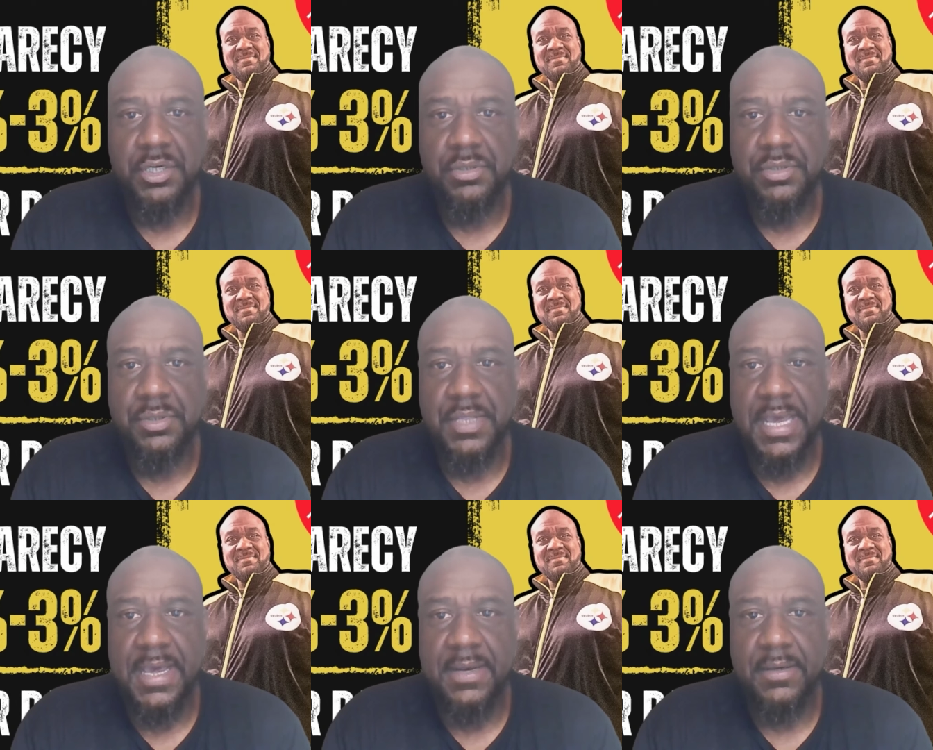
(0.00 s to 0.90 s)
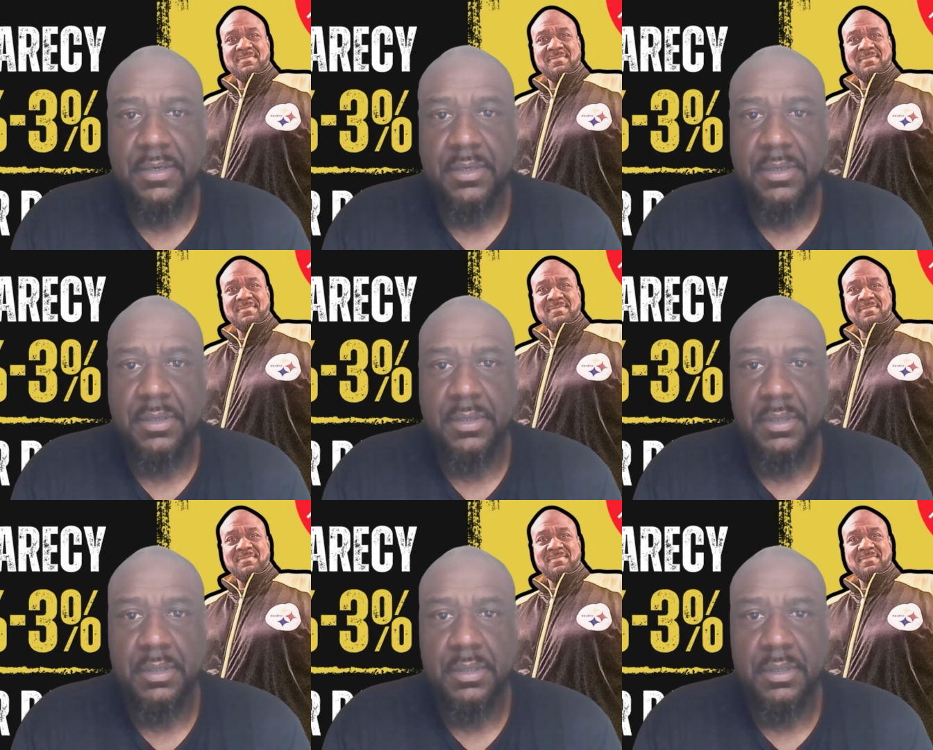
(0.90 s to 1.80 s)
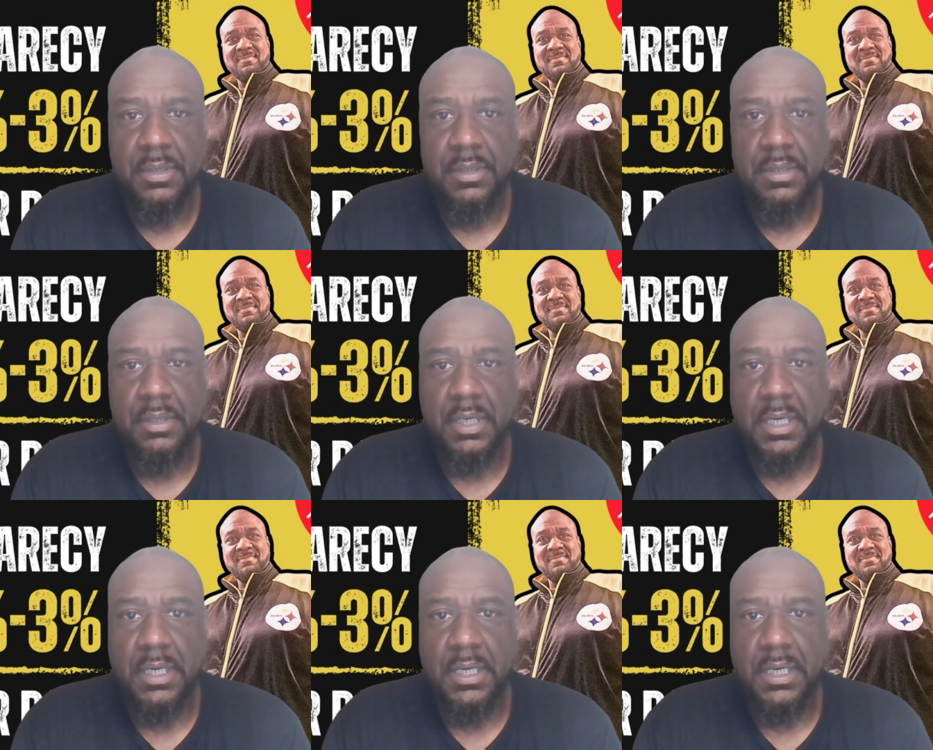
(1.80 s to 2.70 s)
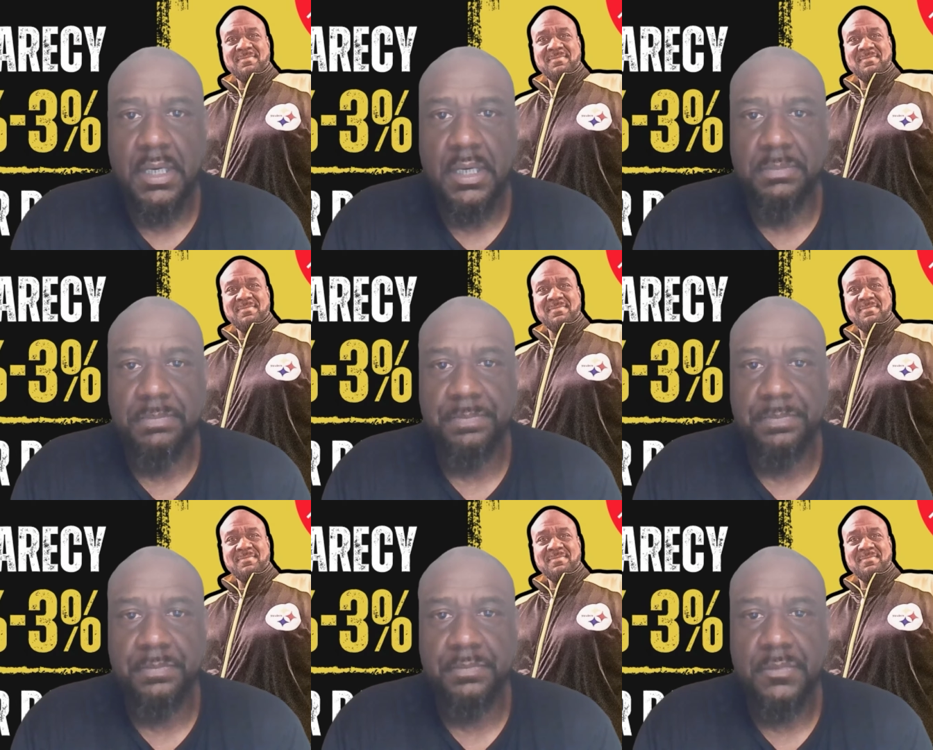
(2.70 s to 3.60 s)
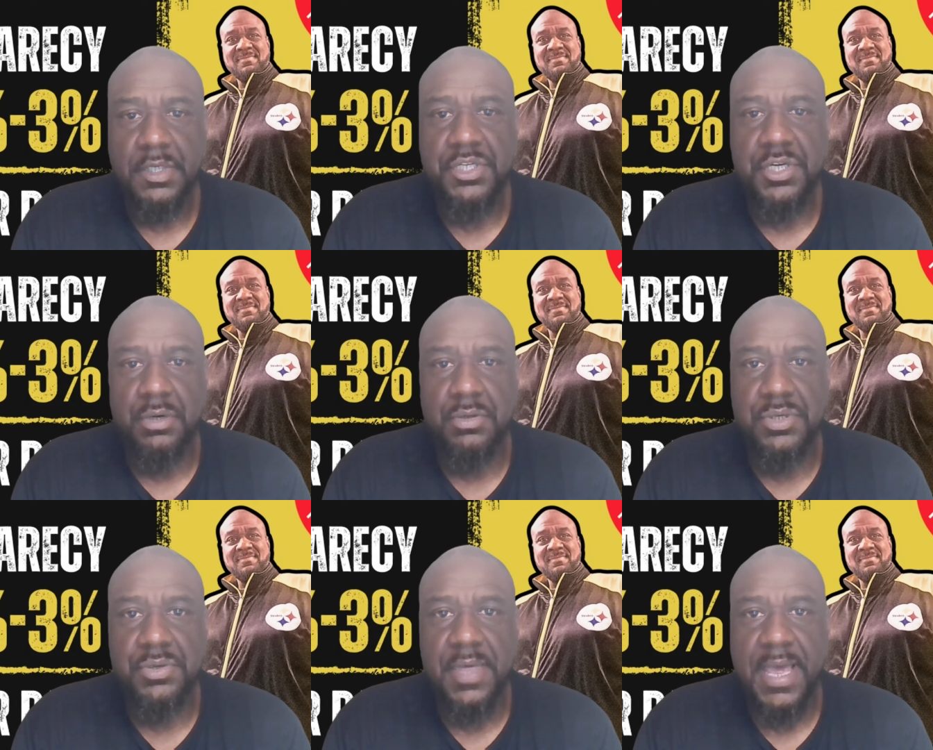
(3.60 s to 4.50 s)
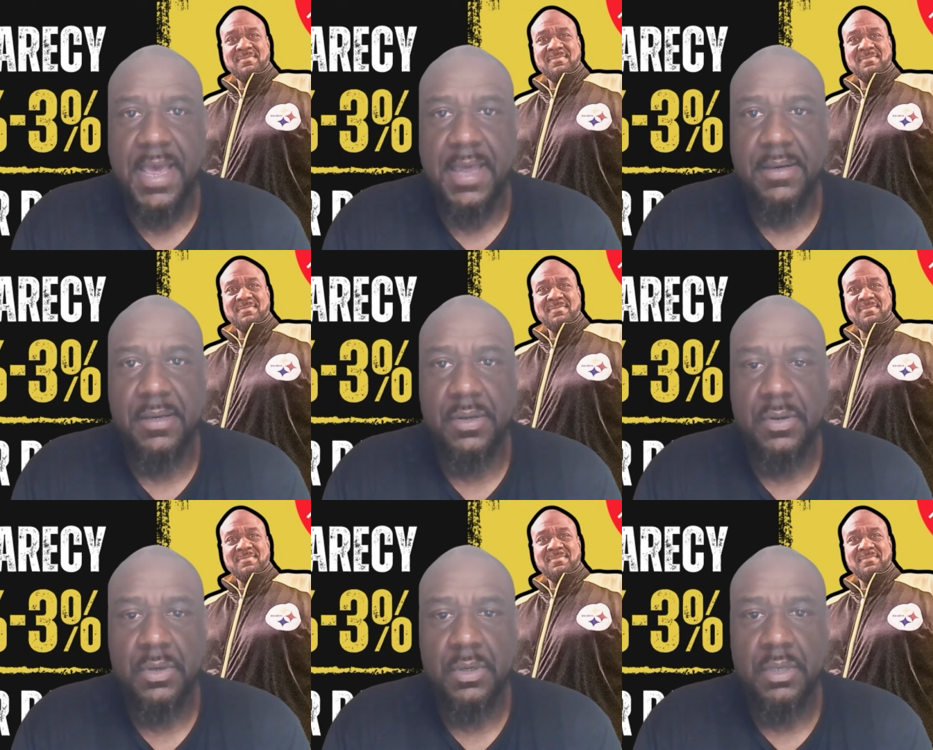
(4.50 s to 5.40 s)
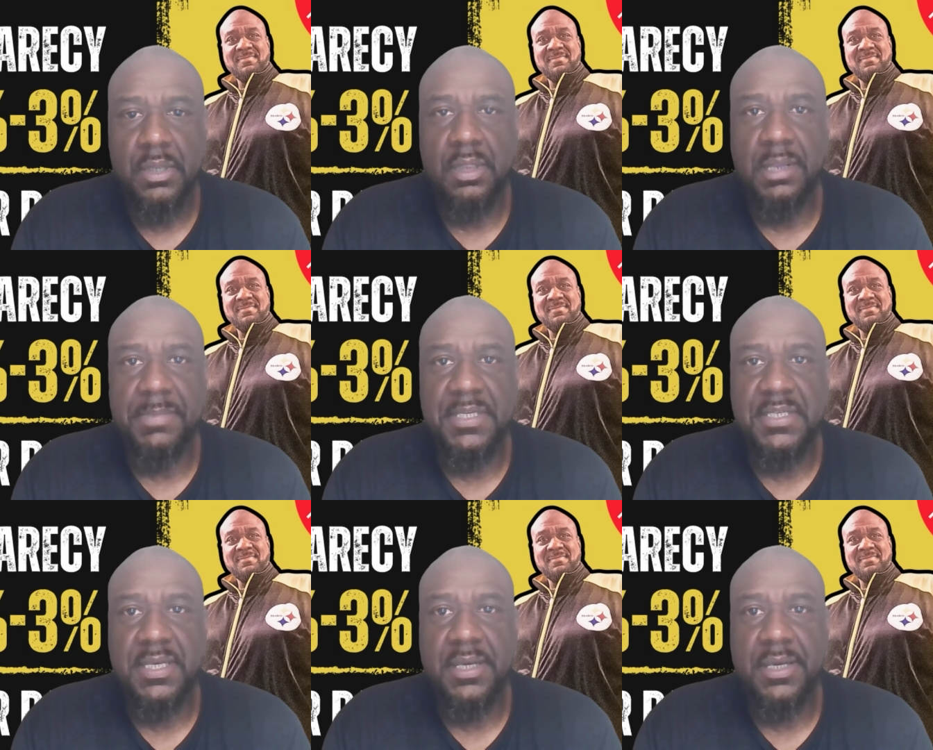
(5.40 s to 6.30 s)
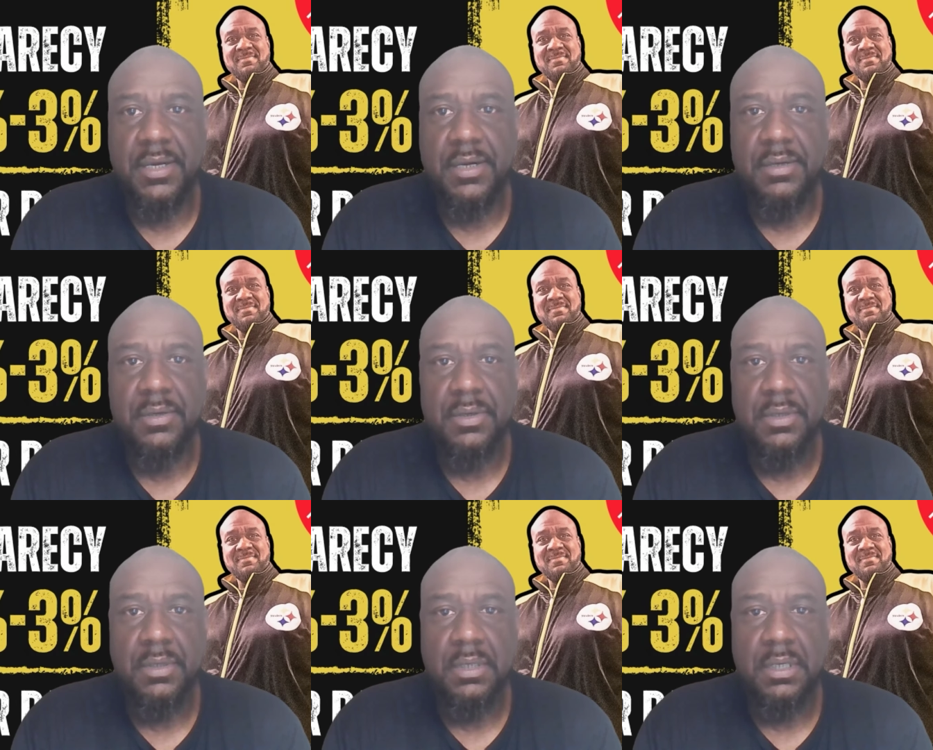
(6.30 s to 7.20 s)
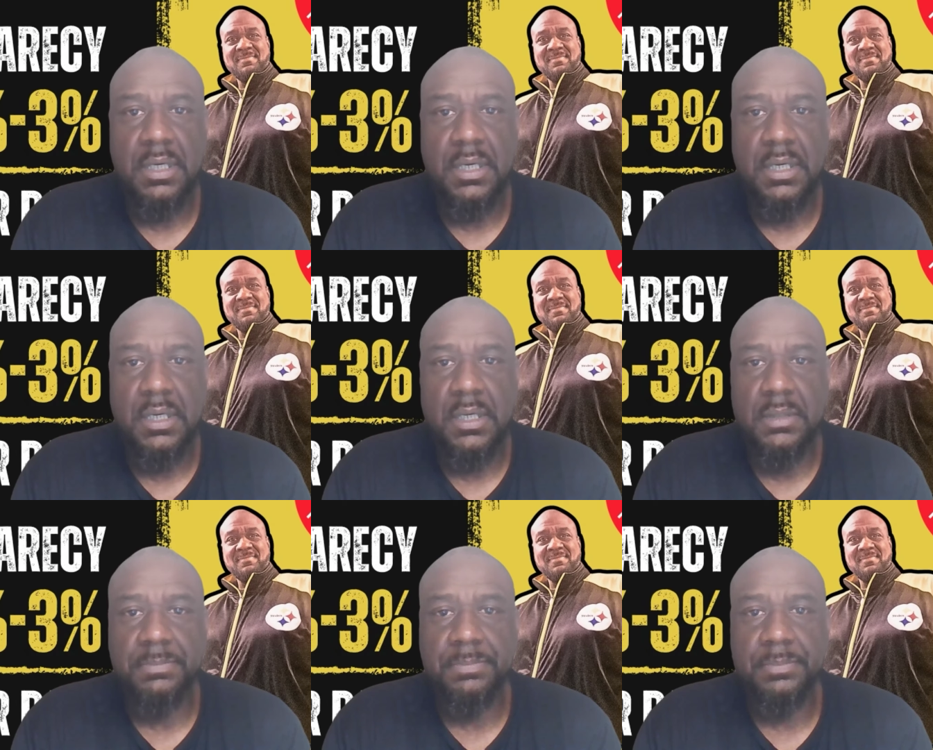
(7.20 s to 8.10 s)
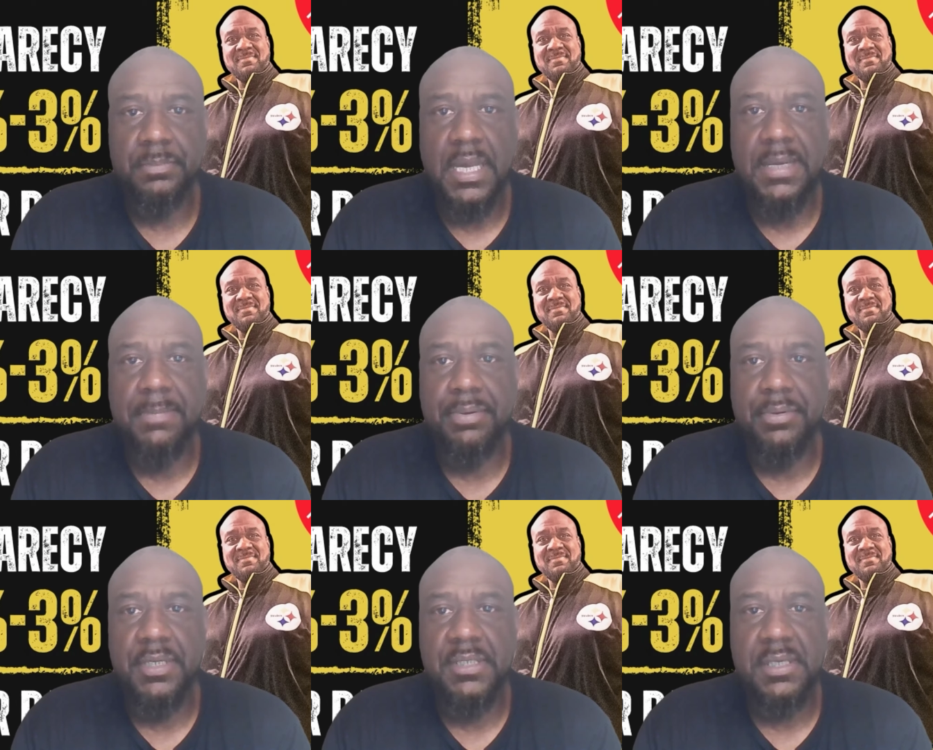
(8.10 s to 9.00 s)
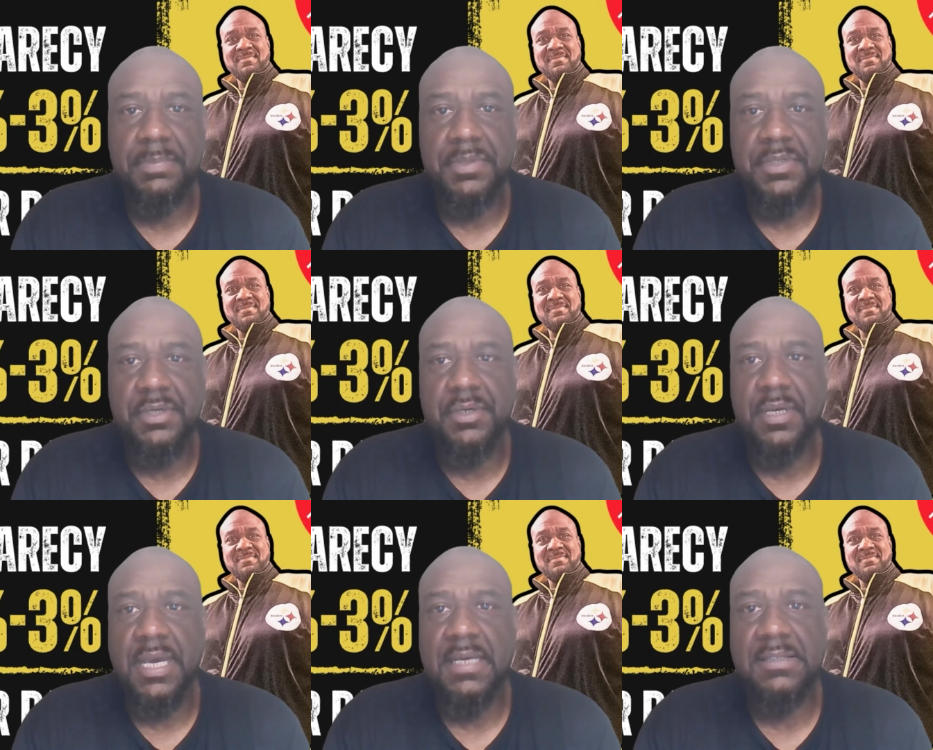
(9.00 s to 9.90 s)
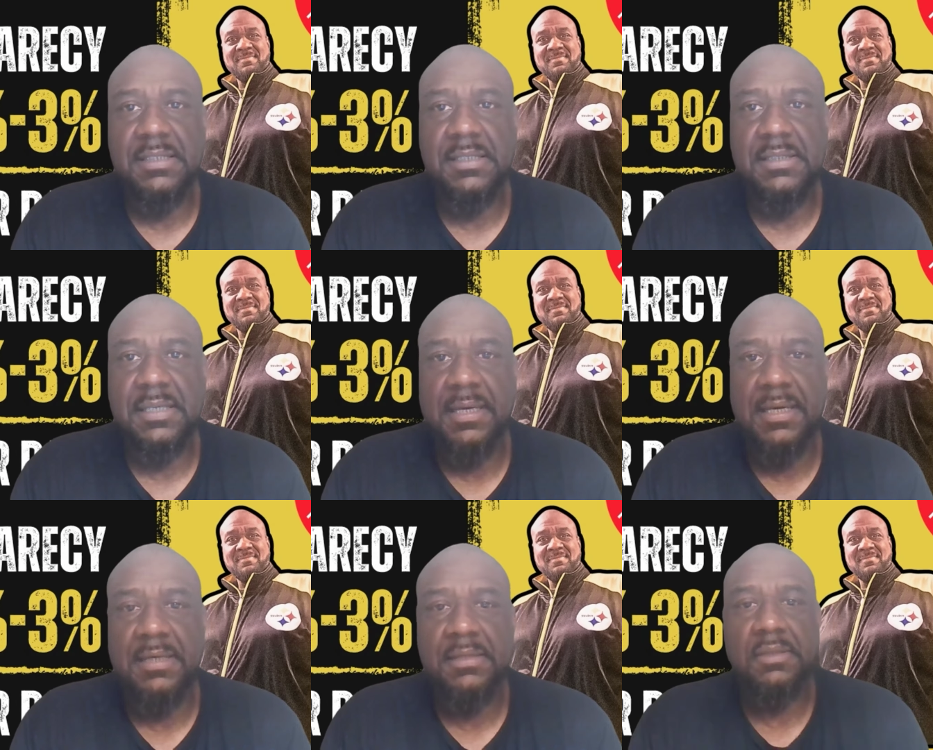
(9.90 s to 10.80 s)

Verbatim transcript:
Speaker 1: Showed you that. Um, showed you that. Let me see here. Um, I can pull this up and show you guys this. I,